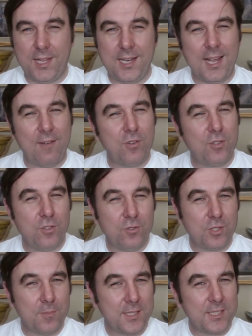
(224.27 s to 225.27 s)
but then you haven't got
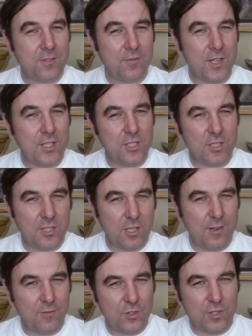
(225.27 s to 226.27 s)
the automatic features,
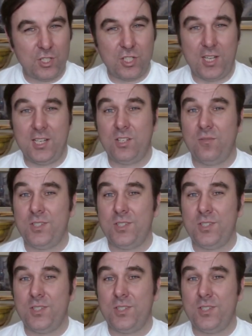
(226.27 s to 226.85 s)
so you haven't got the change.